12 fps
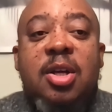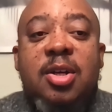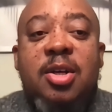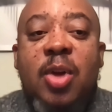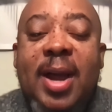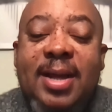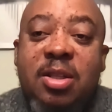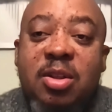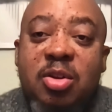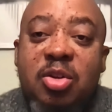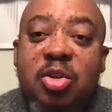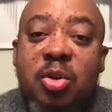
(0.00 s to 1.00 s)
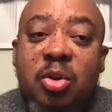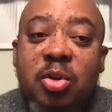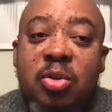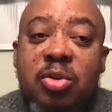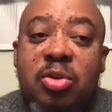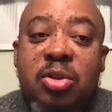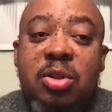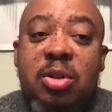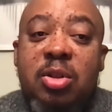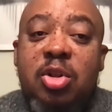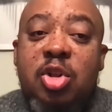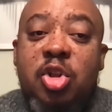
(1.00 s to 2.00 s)
So access controls
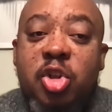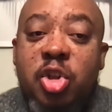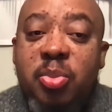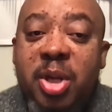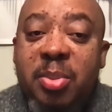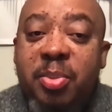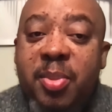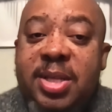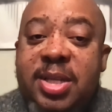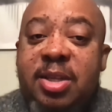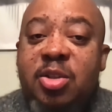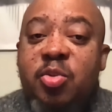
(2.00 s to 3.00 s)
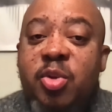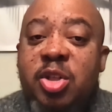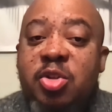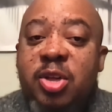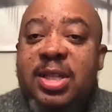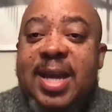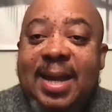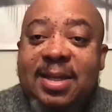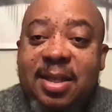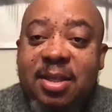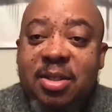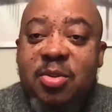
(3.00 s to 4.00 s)
should be implemented to restrict
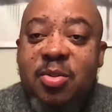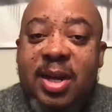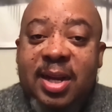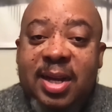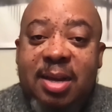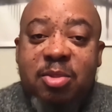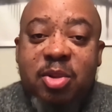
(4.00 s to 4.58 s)
access to LLM